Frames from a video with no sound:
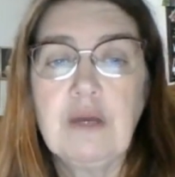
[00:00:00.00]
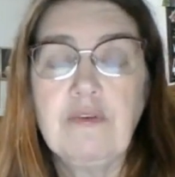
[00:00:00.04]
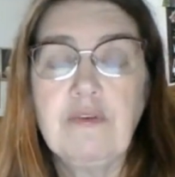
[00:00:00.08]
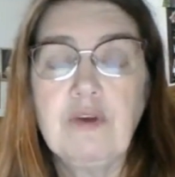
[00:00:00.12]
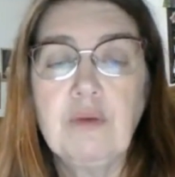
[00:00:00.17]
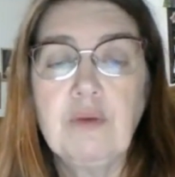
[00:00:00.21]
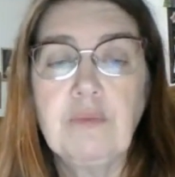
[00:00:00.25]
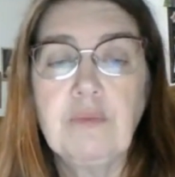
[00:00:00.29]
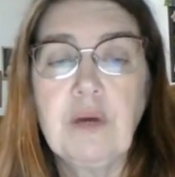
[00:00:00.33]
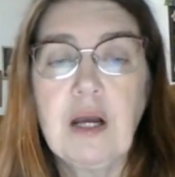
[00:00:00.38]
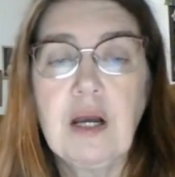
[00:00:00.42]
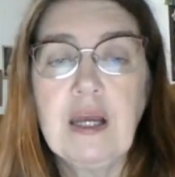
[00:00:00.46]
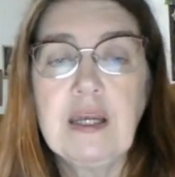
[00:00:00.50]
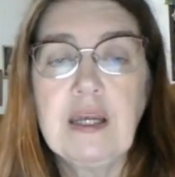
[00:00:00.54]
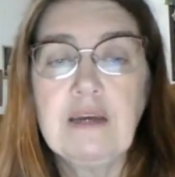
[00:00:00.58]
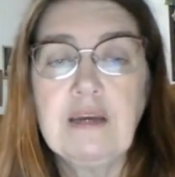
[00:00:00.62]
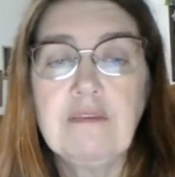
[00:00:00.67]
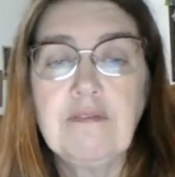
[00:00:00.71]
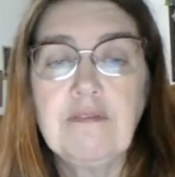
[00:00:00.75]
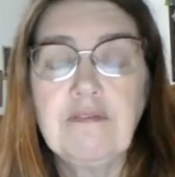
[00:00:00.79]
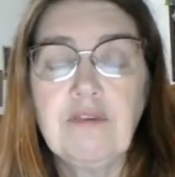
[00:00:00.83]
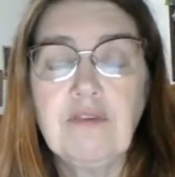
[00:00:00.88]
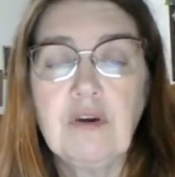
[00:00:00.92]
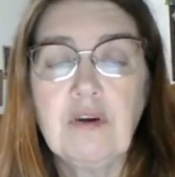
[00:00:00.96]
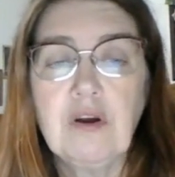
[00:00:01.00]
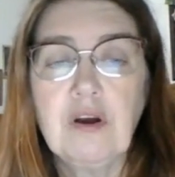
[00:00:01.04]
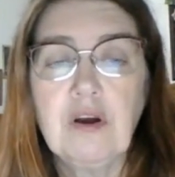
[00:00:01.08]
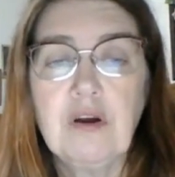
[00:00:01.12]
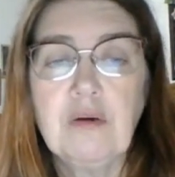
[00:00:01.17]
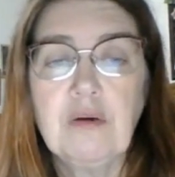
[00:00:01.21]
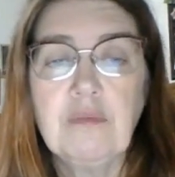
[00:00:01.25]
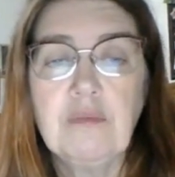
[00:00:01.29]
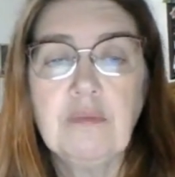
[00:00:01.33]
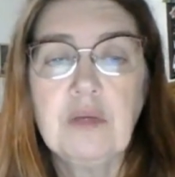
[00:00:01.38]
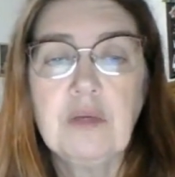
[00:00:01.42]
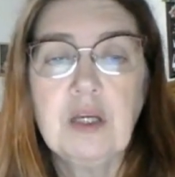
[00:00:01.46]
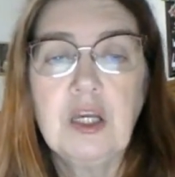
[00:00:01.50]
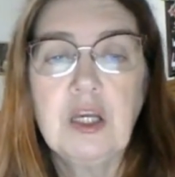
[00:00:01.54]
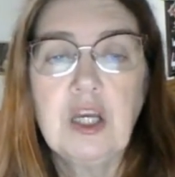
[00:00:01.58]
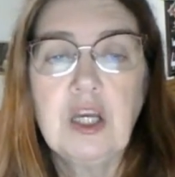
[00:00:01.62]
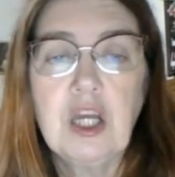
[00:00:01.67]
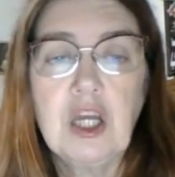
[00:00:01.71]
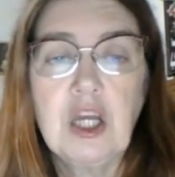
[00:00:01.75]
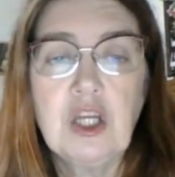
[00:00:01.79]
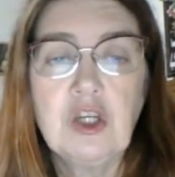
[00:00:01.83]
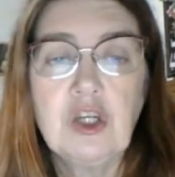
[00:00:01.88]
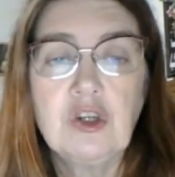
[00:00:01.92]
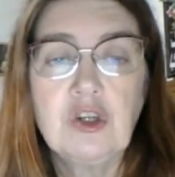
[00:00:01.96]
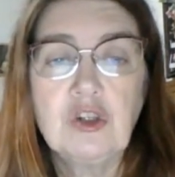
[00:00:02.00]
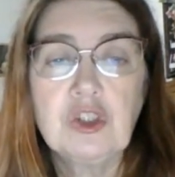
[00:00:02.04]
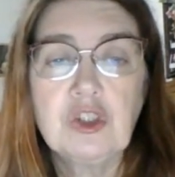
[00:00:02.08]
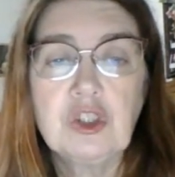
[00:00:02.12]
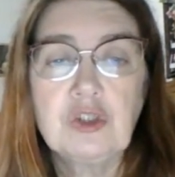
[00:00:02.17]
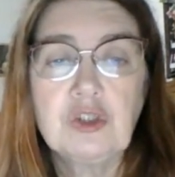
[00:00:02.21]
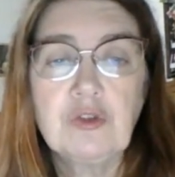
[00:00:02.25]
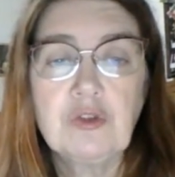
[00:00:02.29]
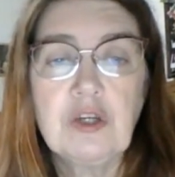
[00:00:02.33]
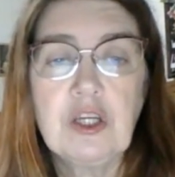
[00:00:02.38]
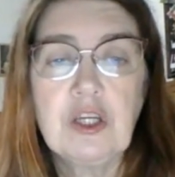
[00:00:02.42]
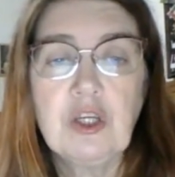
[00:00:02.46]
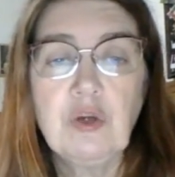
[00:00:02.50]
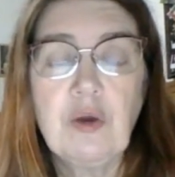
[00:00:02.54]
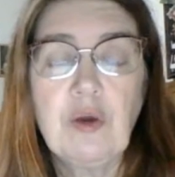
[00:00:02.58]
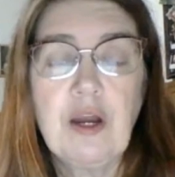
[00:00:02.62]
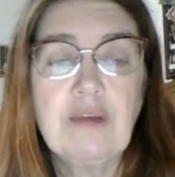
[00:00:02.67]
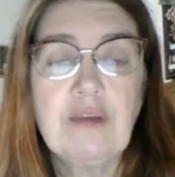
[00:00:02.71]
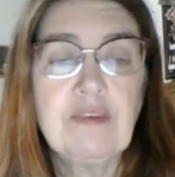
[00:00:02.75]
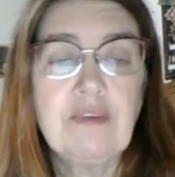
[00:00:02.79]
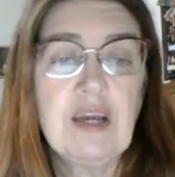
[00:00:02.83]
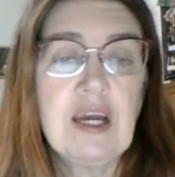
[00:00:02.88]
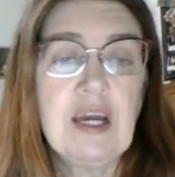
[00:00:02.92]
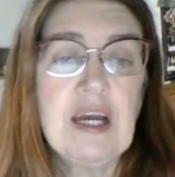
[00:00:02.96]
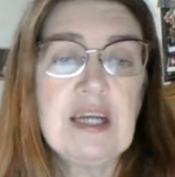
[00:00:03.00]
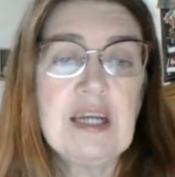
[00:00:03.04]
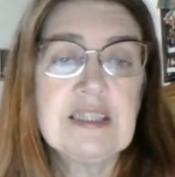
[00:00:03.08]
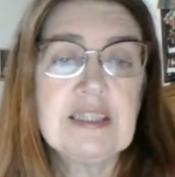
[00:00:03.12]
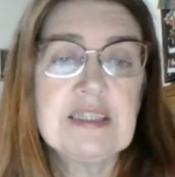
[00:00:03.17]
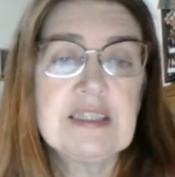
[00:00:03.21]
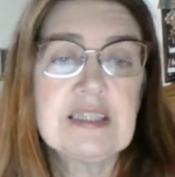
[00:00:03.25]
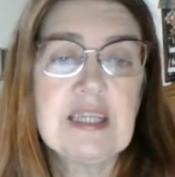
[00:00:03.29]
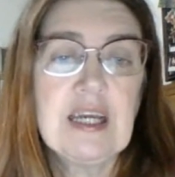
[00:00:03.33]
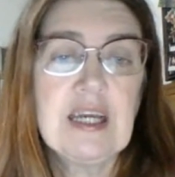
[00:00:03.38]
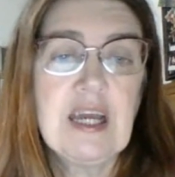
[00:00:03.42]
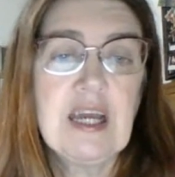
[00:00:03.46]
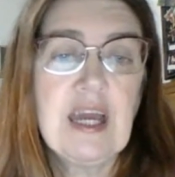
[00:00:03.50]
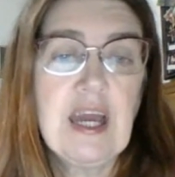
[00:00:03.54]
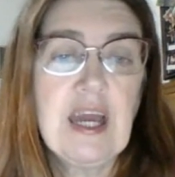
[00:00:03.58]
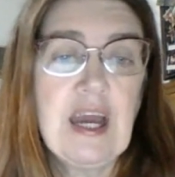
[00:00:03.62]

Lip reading: If you buy it from a nursery, you have to ask